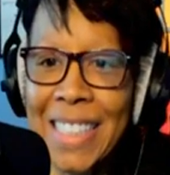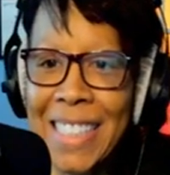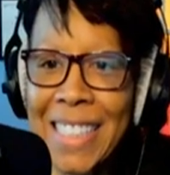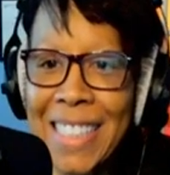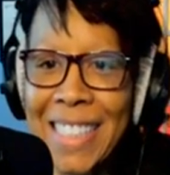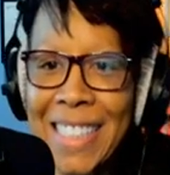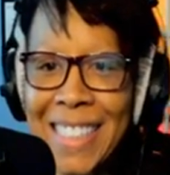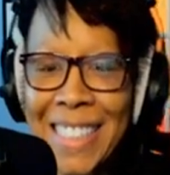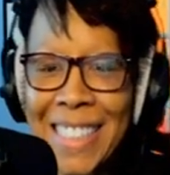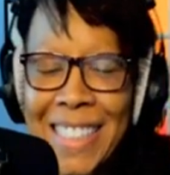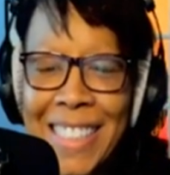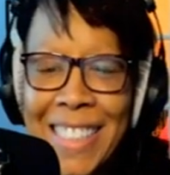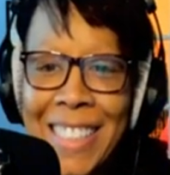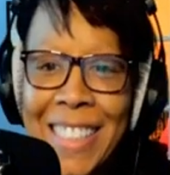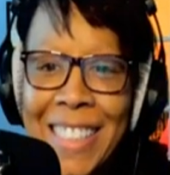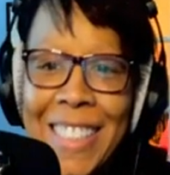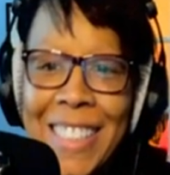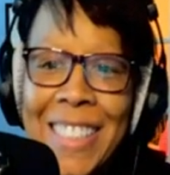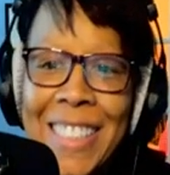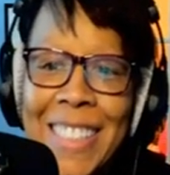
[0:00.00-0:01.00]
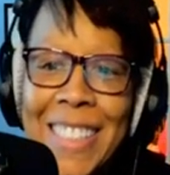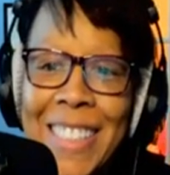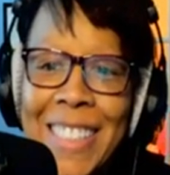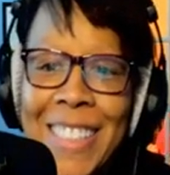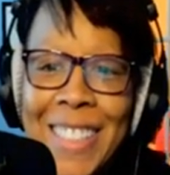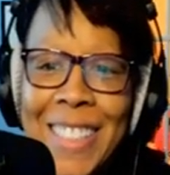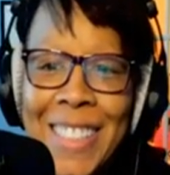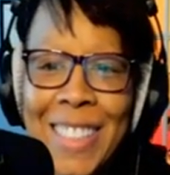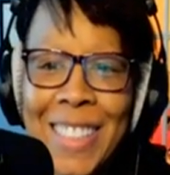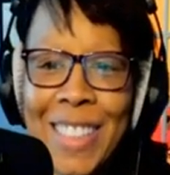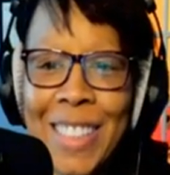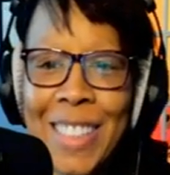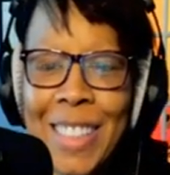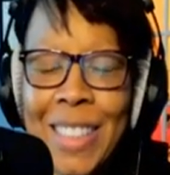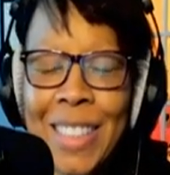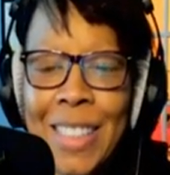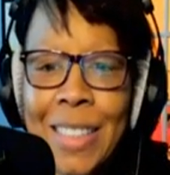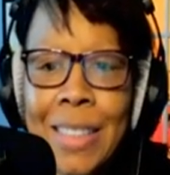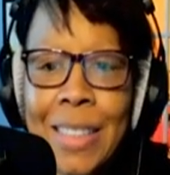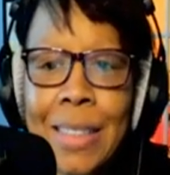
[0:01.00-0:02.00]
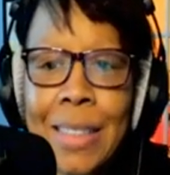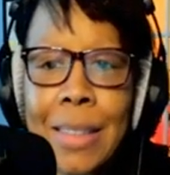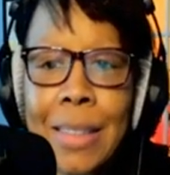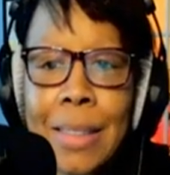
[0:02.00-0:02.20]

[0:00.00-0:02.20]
This person isn't speaking.